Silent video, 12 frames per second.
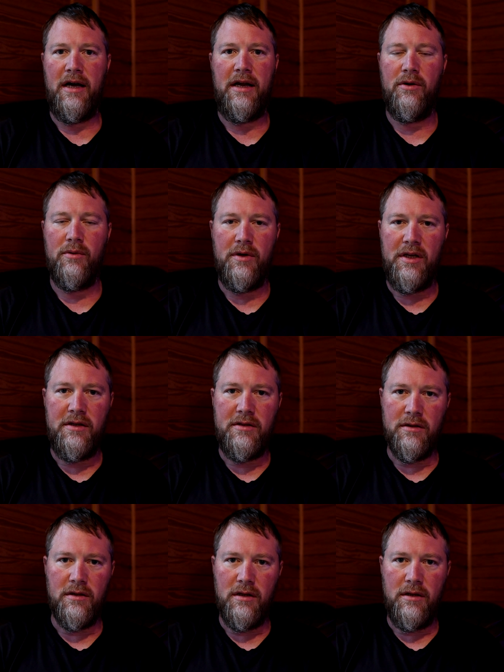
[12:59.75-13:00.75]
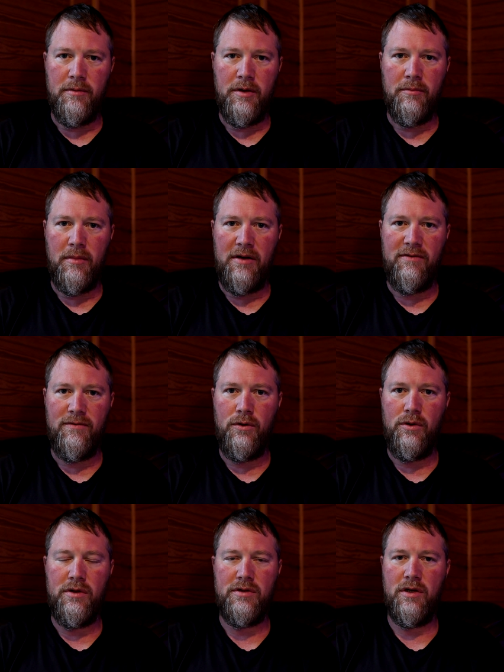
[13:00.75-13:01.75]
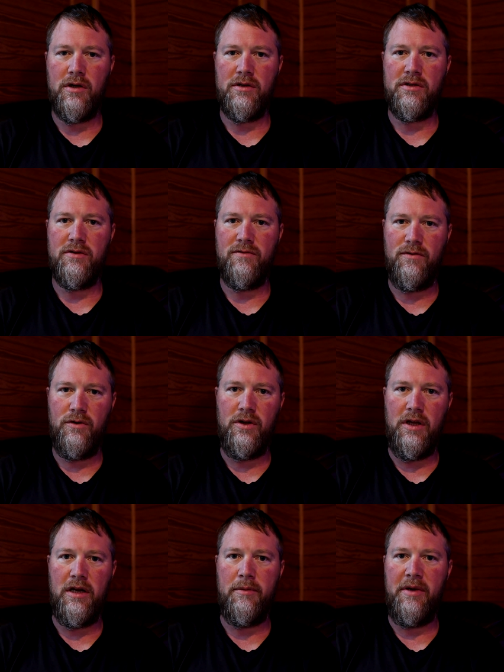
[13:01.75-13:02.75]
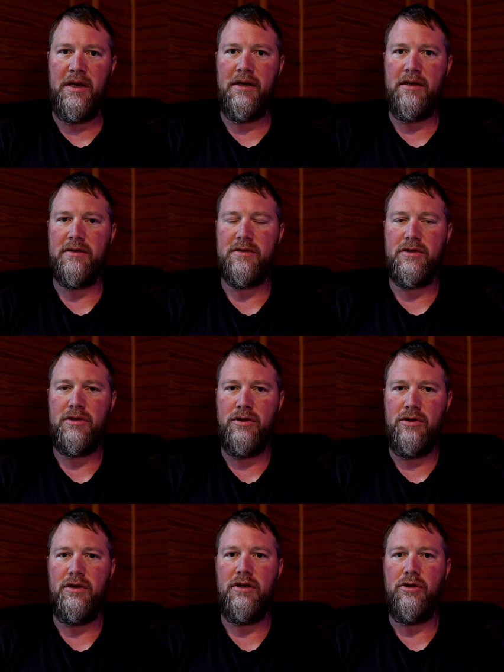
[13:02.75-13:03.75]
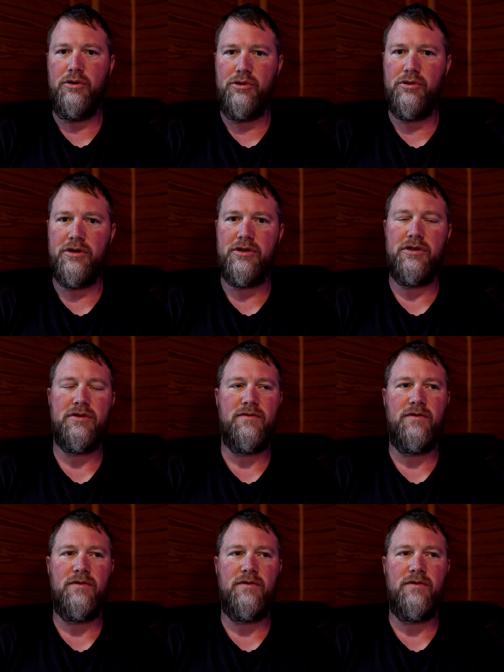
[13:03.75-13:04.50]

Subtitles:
I don't need to limit my food as long as the food that I'm eating is good and nutritious